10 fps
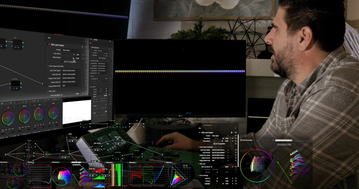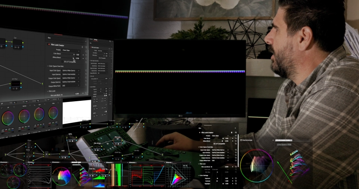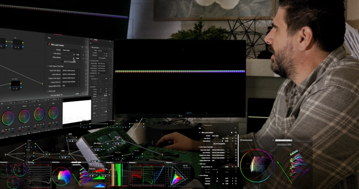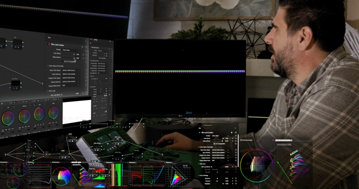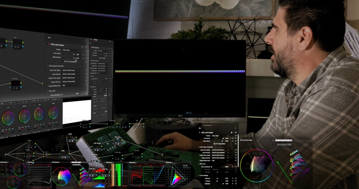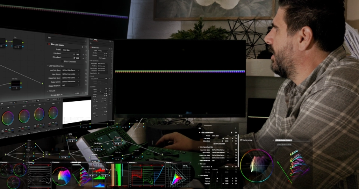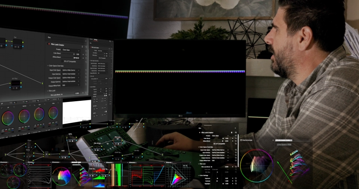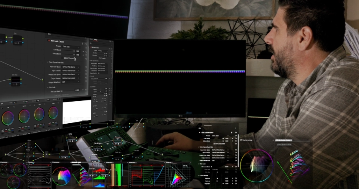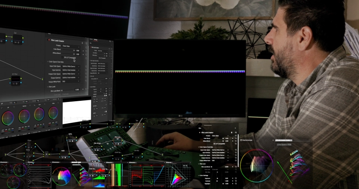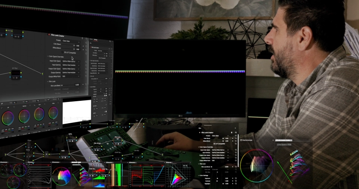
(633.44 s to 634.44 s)

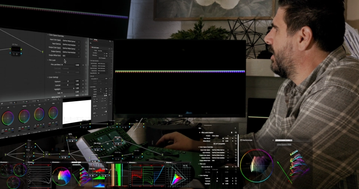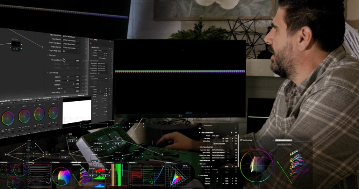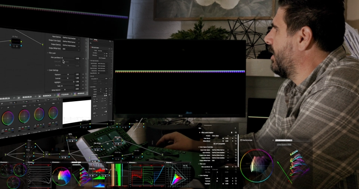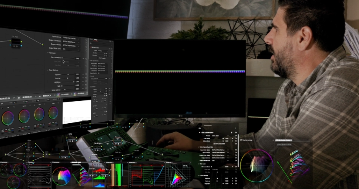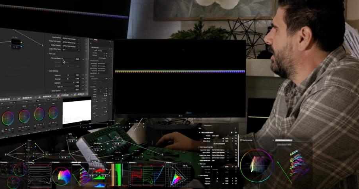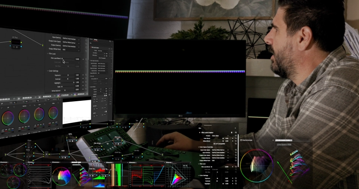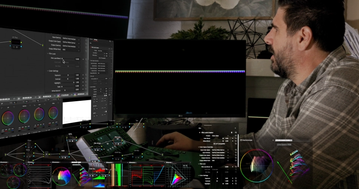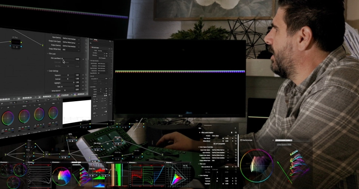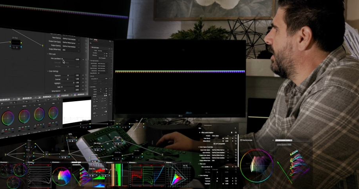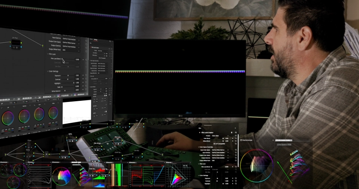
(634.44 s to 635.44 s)

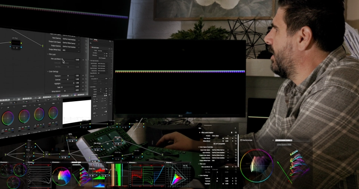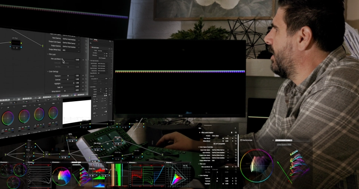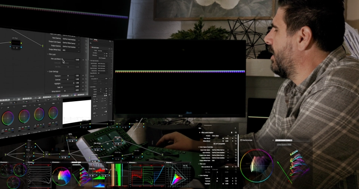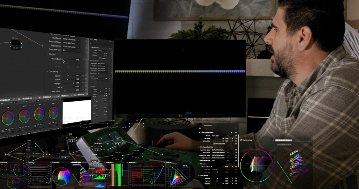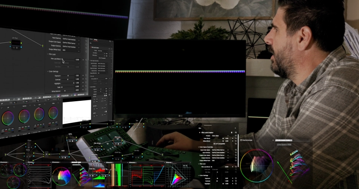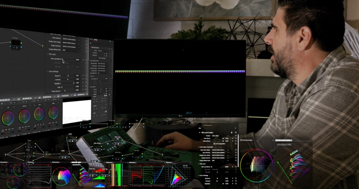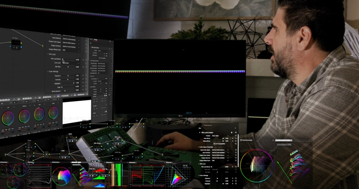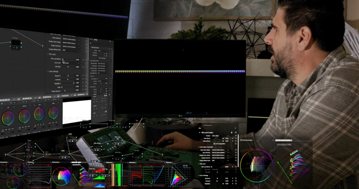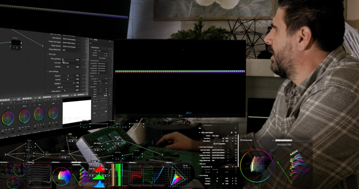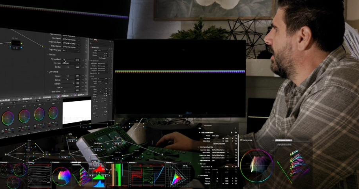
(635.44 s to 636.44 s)

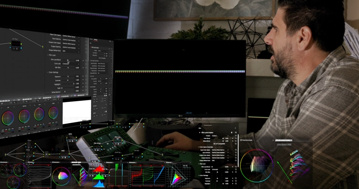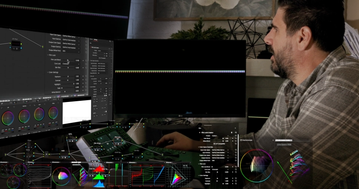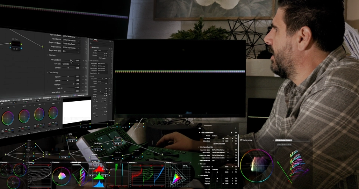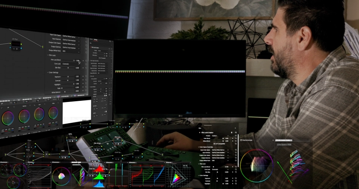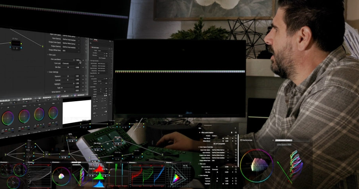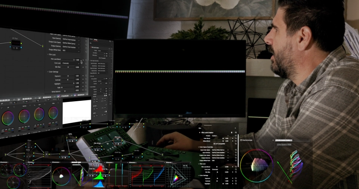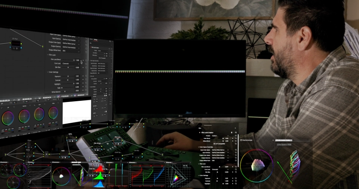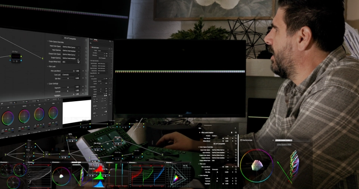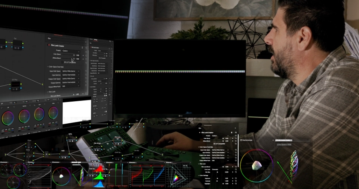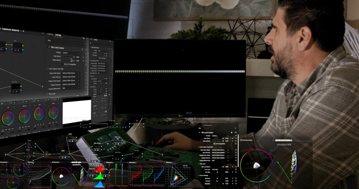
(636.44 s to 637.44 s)

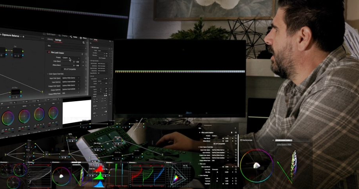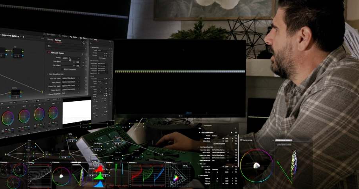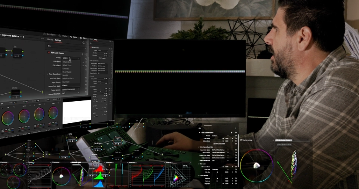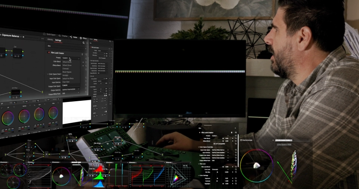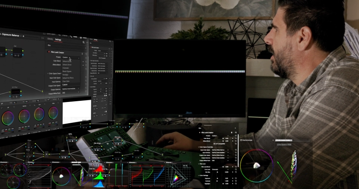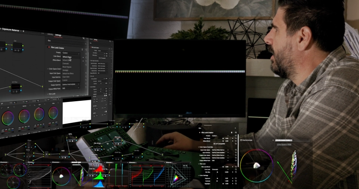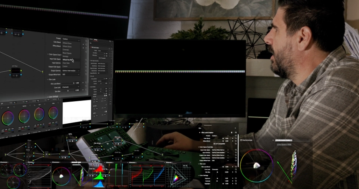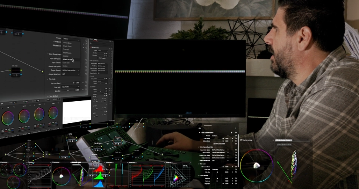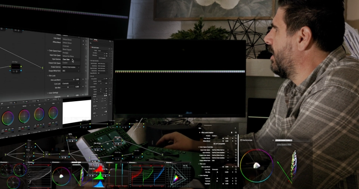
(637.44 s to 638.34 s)
[no speech]